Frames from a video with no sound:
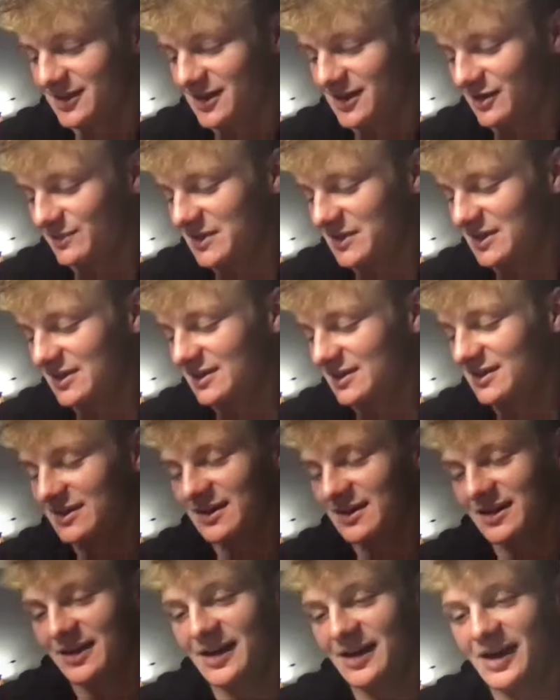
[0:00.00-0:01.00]
I mean,
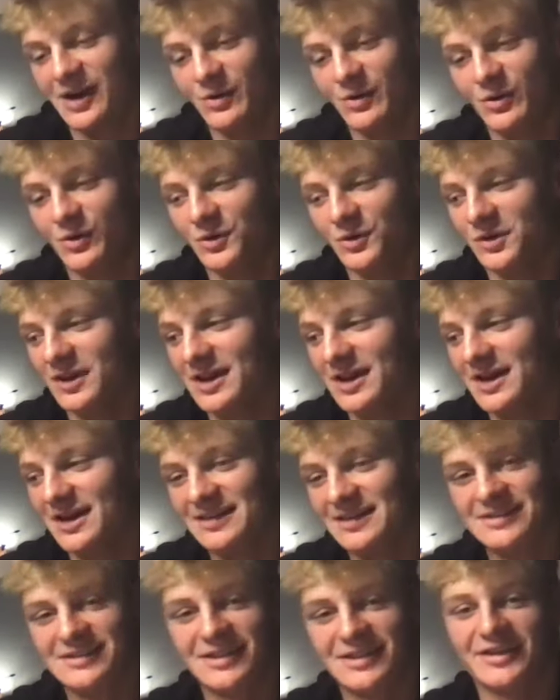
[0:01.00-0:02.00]
I won't lie
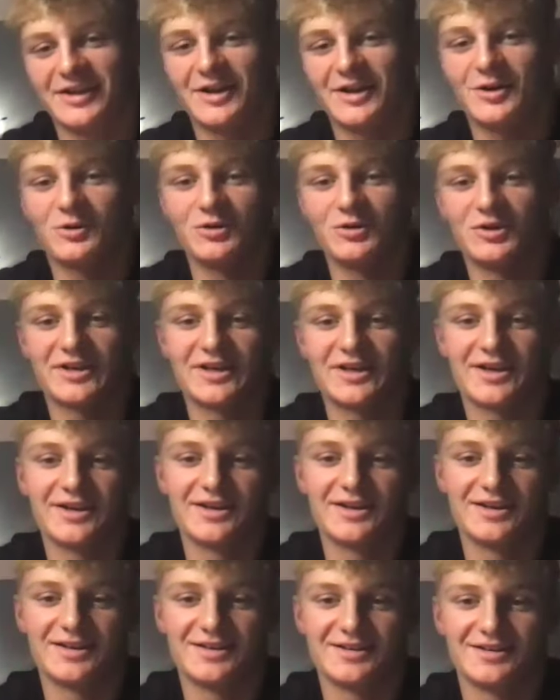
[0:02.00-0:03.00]
and say that I don't look at
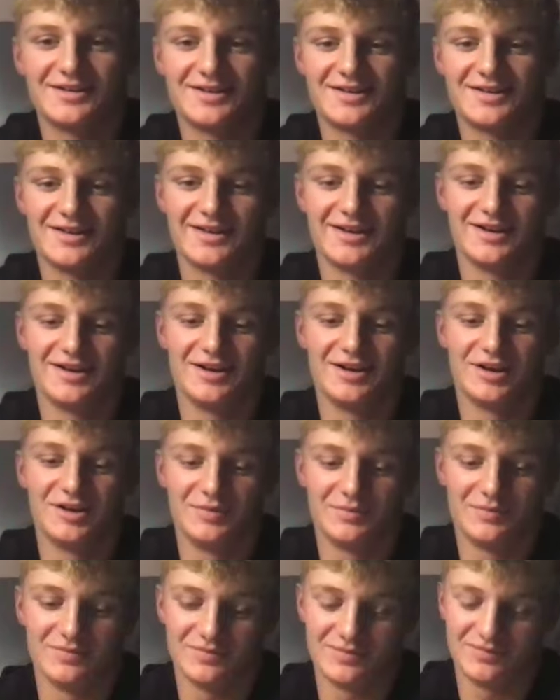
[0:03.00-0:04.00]
it.
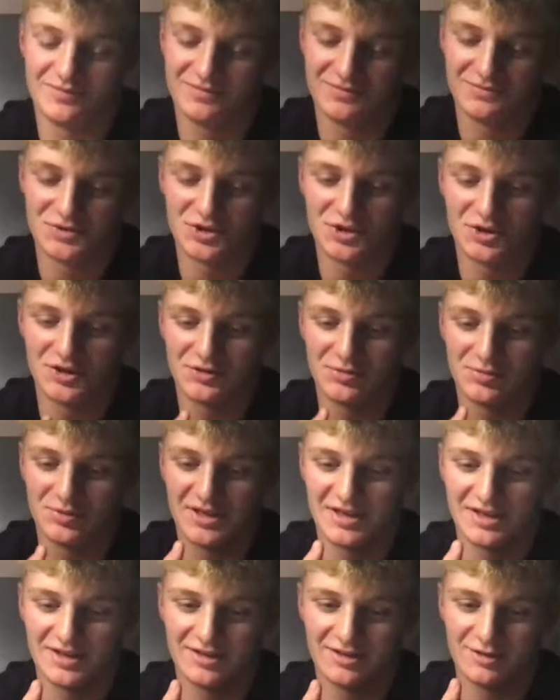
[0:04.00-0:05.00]
You know, at the
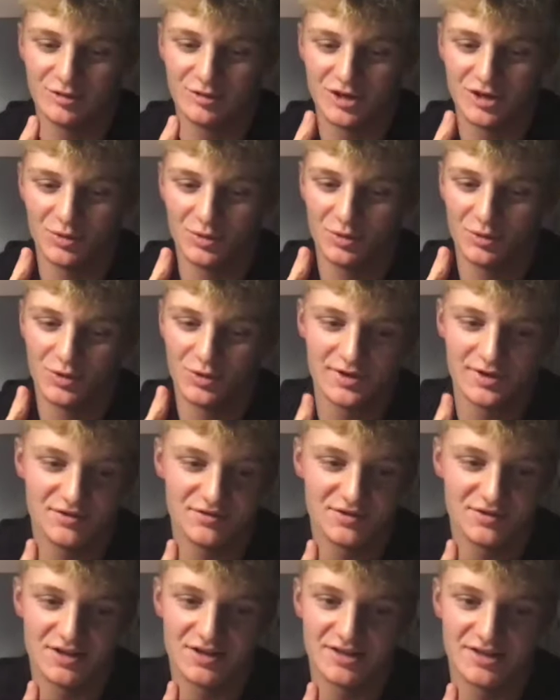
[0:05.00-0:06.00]
beginning of the year, we weren't even
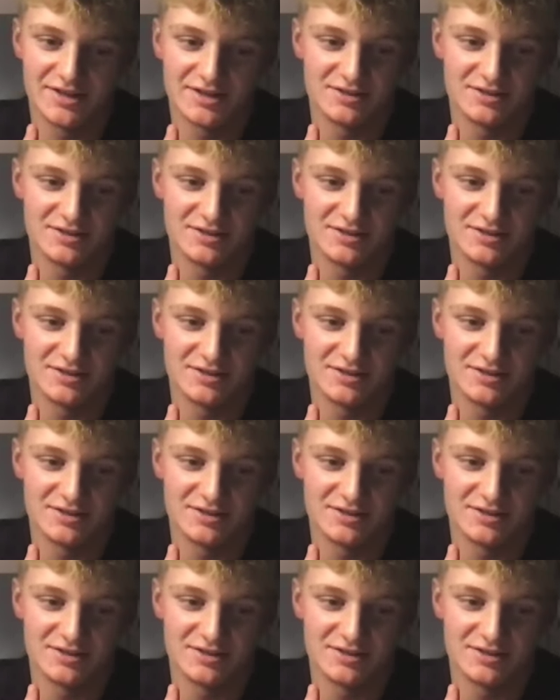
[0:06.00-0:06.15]
on it.